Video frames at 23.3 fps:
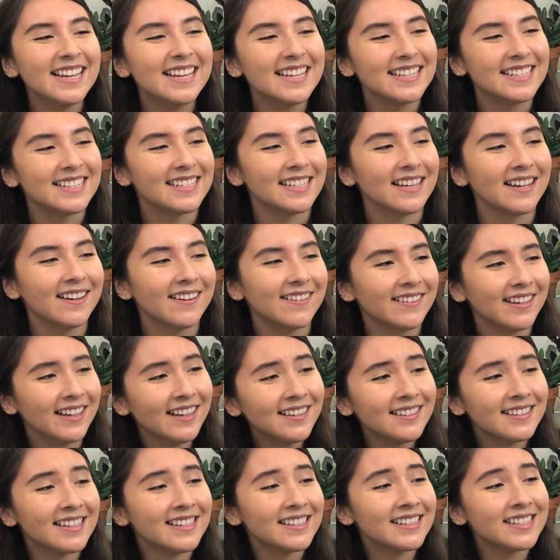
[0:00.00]
So,
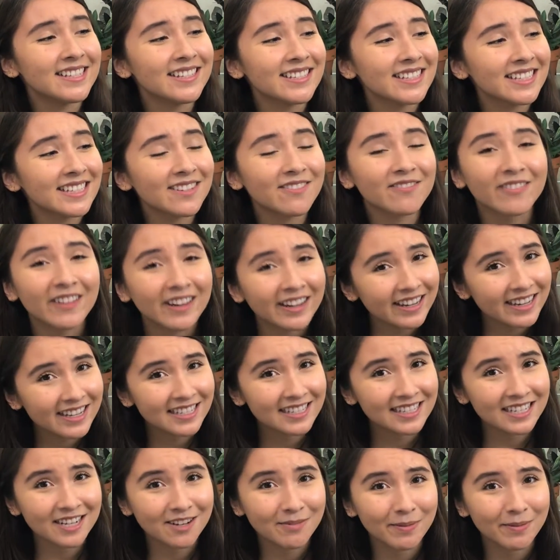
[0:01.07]
yeah, it seems like a very easy to